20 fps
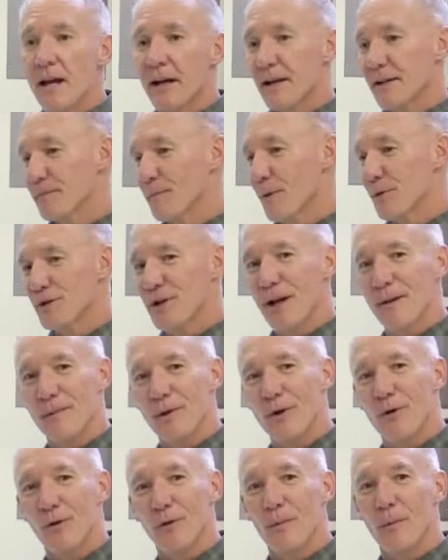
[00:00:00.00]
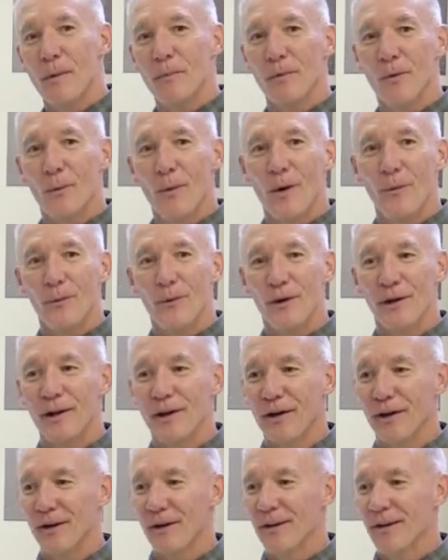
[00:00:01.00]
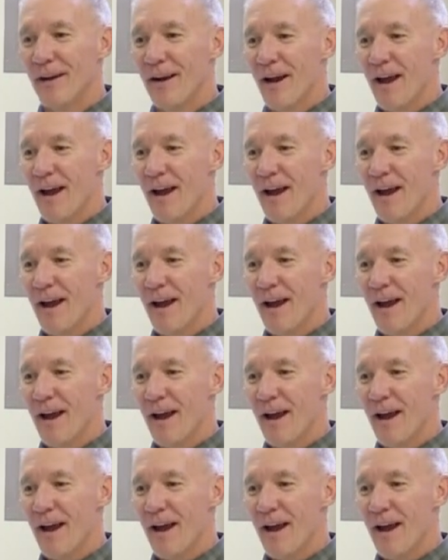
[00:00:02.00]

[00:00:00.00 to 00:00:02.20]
because most of the time you don't remember while we're in here.